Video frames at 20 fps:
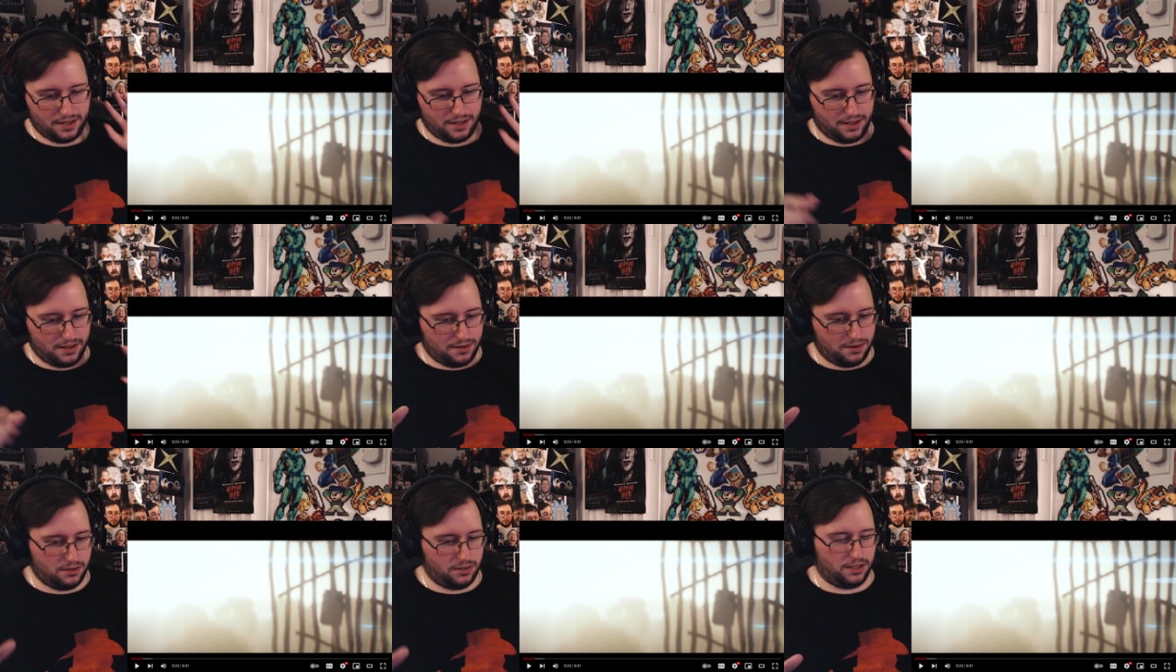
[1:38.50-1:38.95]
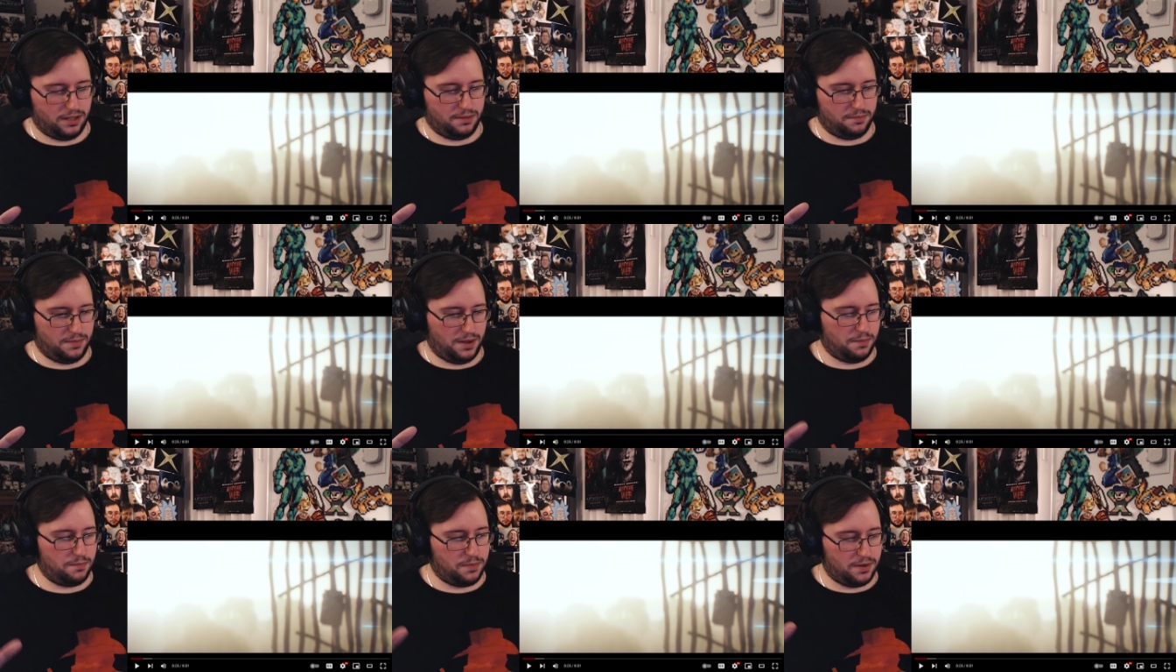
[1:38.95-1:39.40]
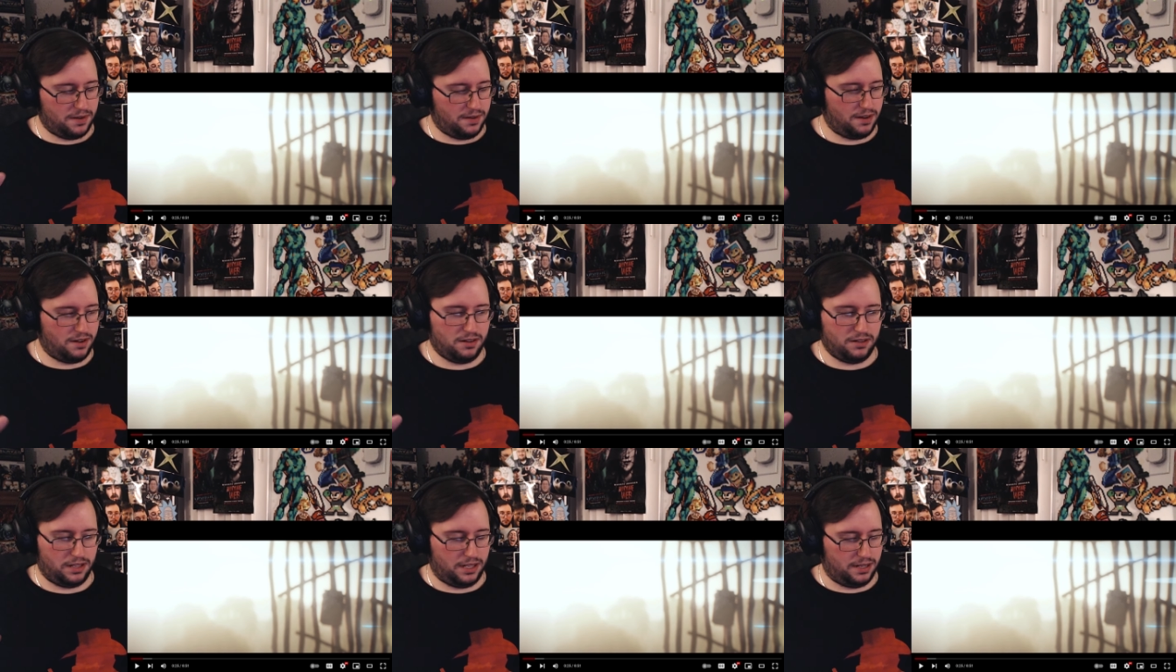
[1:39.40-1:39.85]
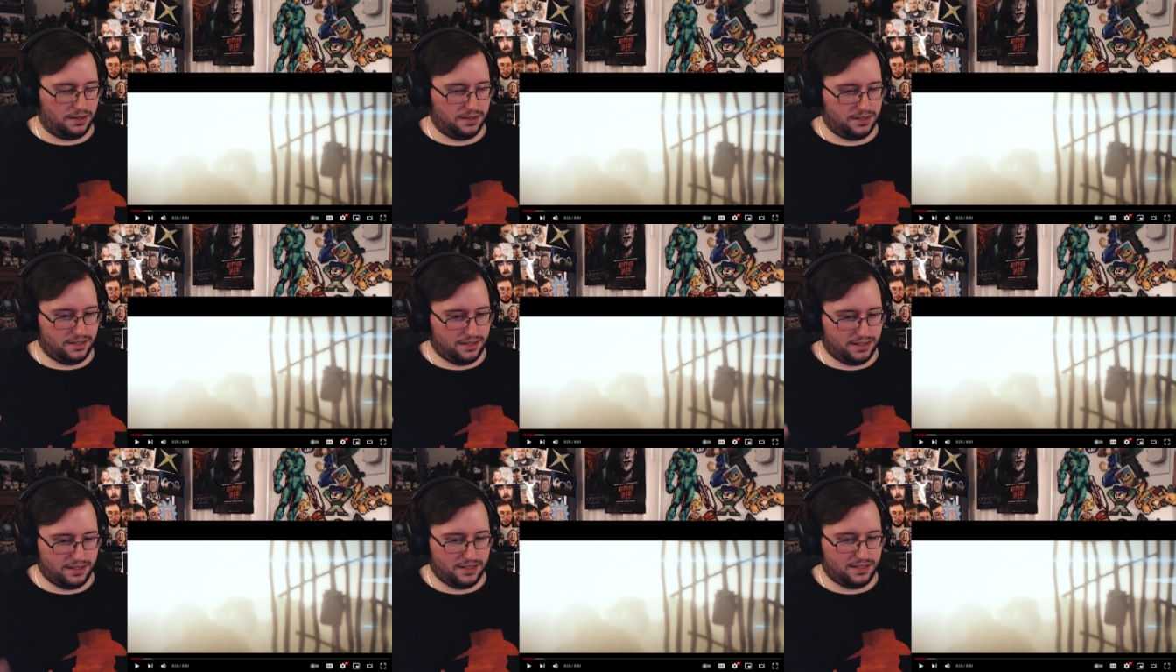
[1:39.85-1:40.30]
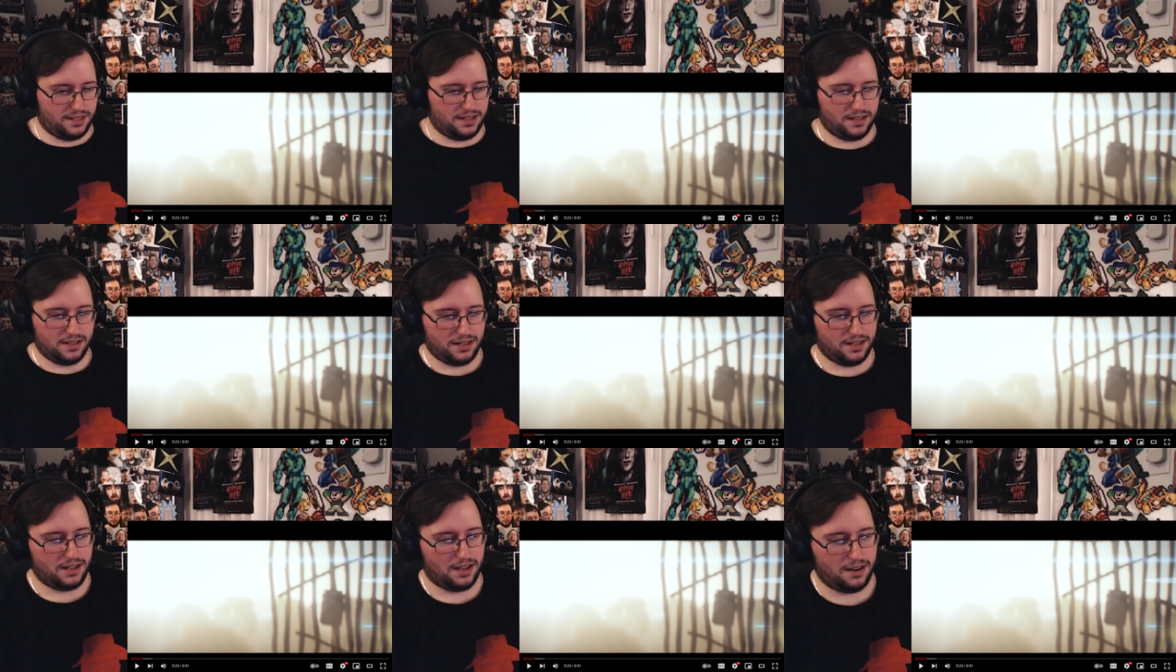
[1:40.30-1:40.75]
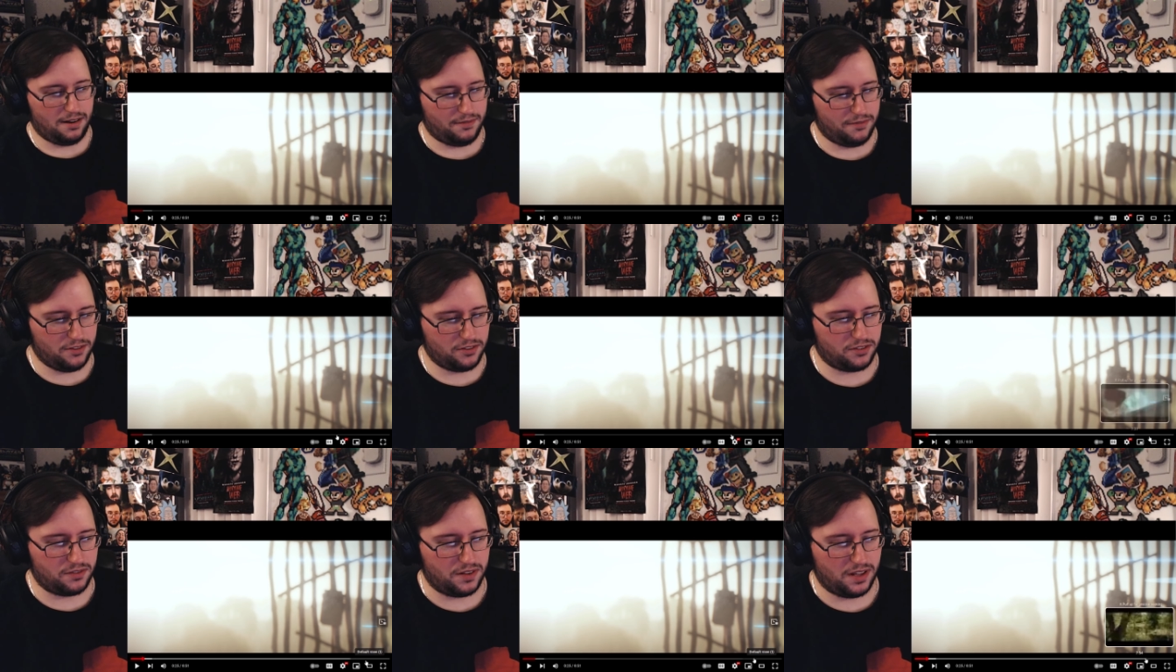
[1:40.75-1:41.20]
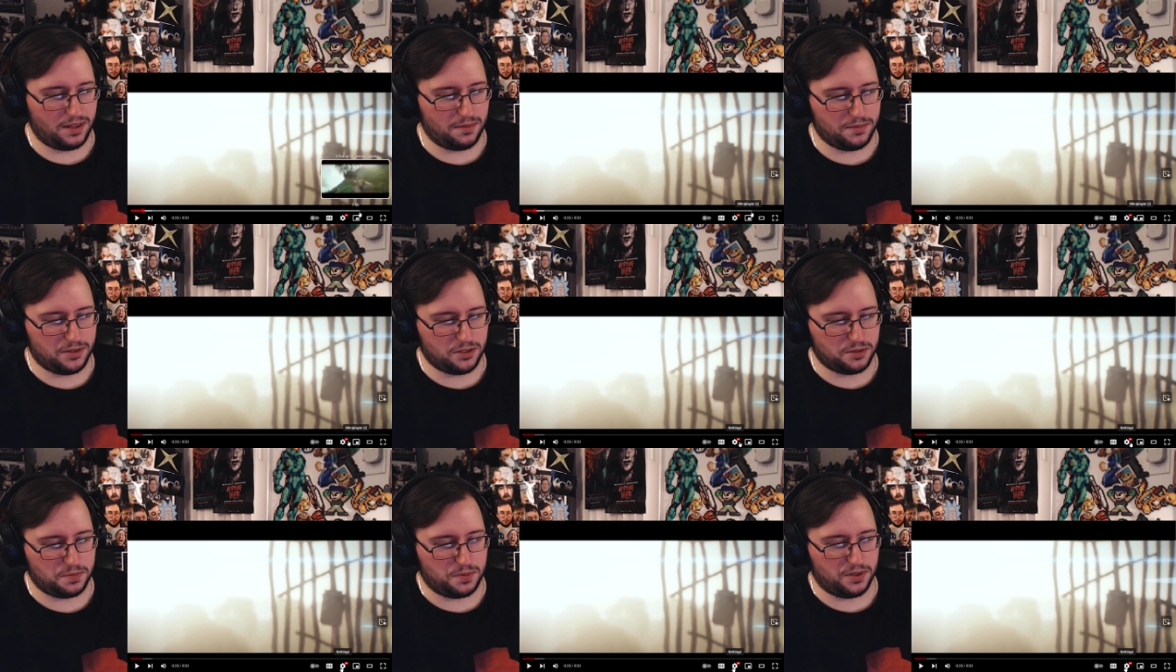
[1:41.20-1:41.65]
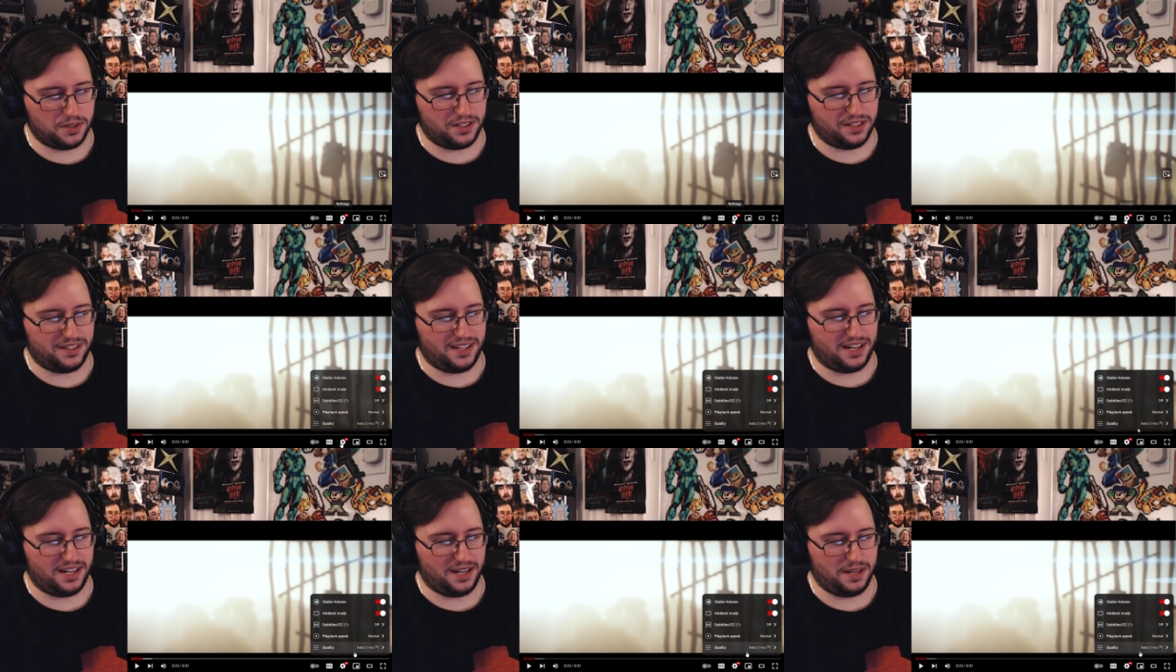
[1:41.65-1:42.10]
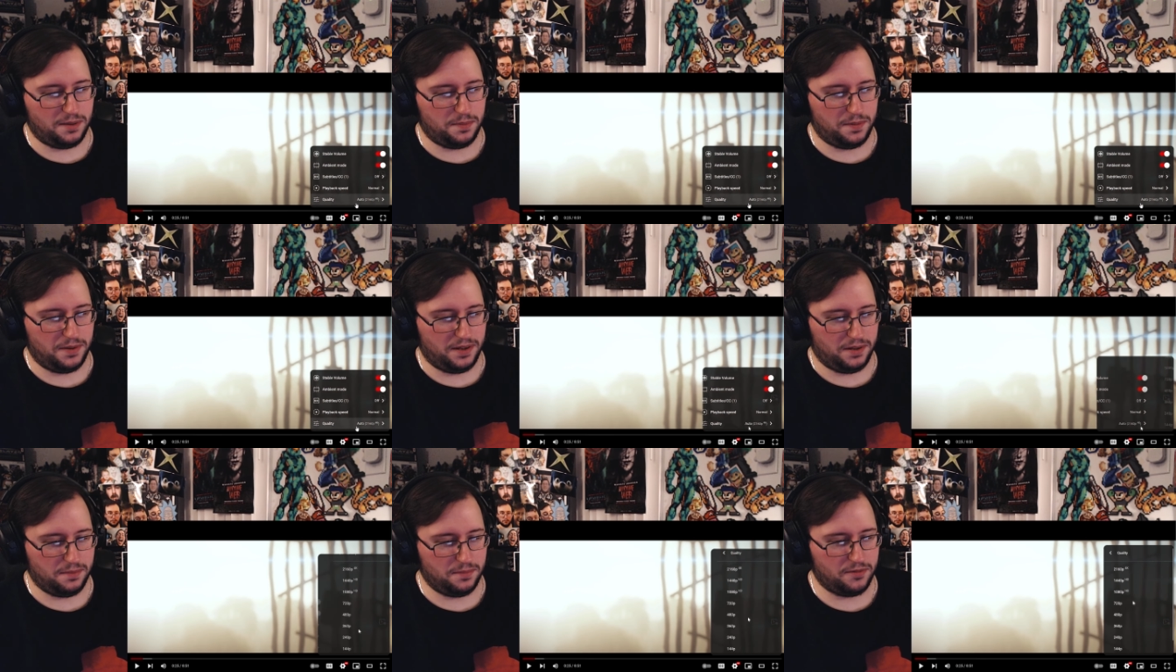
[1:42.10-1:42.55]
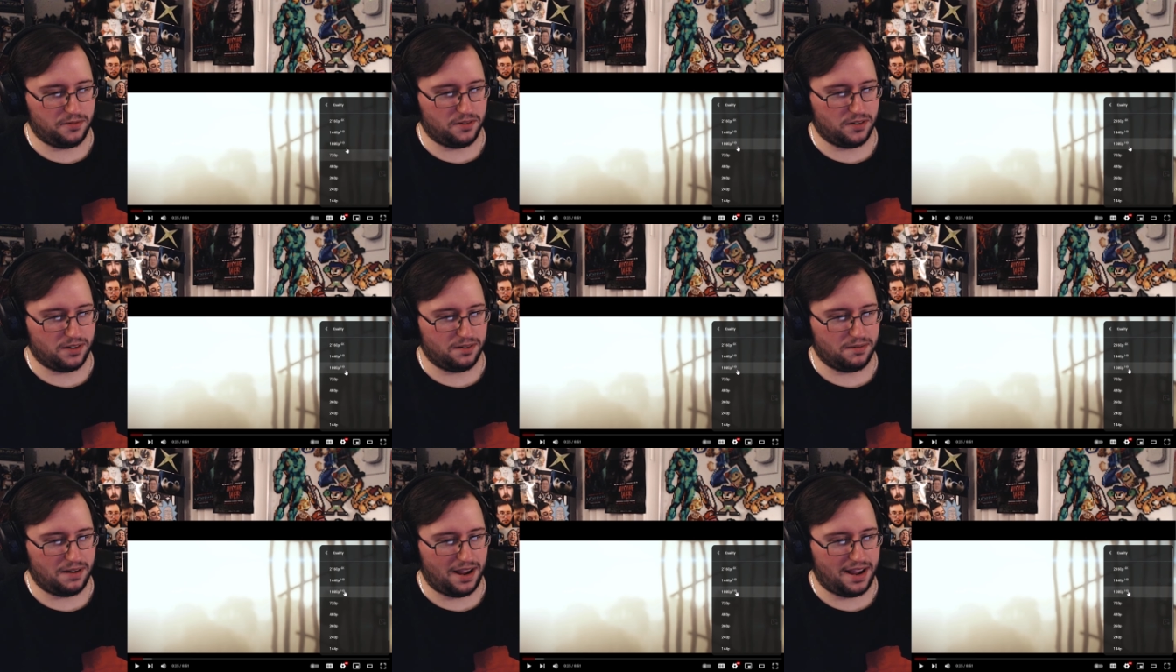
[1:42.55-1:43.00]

Hold on. My hold on. All right. First of all, let me just put it to 1080p before I